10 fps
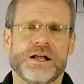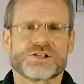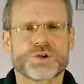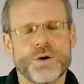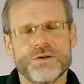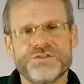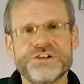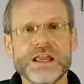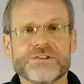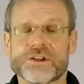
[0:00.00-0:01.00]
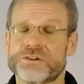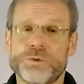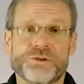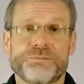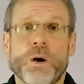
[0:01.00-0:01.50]
So if Jesus, who
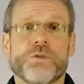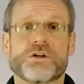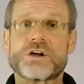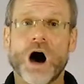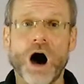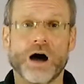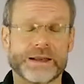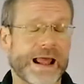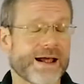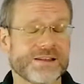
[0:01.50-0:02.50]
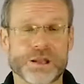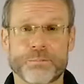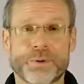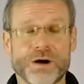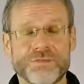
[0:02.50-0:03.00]
is both God and a
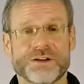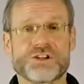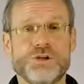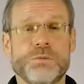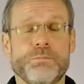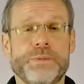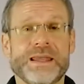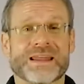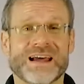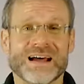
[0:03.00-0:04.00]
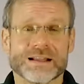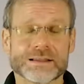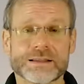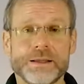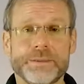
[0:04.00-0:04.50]
perfect human being,
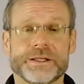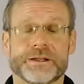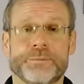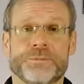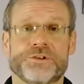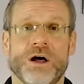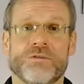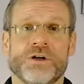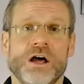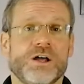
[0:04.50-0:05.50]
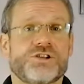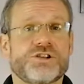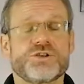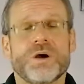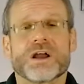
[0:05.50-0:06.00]
limited himself to
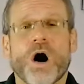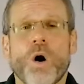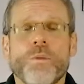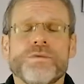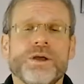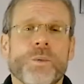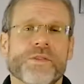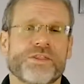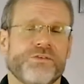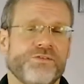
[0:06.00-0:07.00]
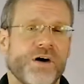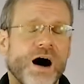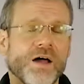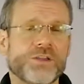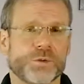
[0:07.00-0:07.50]
doing only what the
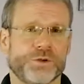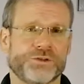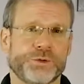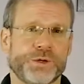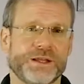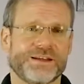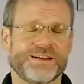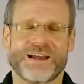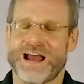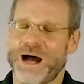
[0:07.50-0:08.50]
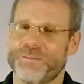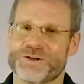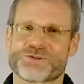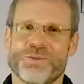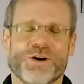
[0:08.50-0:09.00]
Father was doing, how
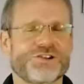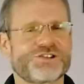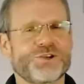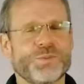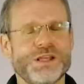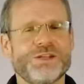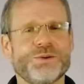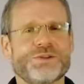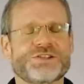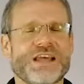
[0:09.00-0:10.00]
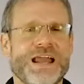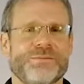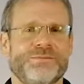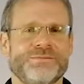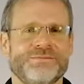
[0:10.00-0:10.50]
much more should we do the
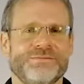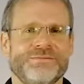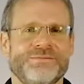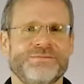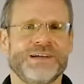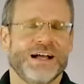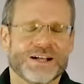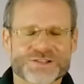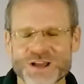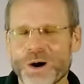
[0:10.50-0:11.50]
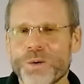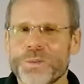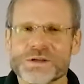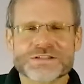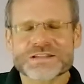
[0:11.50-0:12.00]
same? So
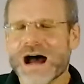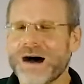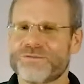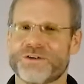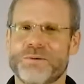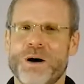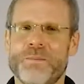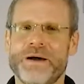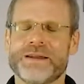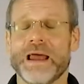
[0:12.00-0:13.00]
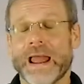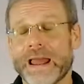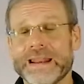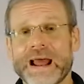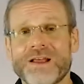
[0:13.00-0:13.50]
we stop for a moment
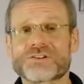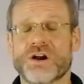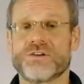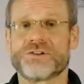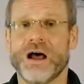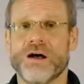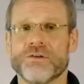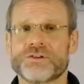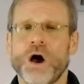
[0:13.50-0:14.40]
and ask ourselves,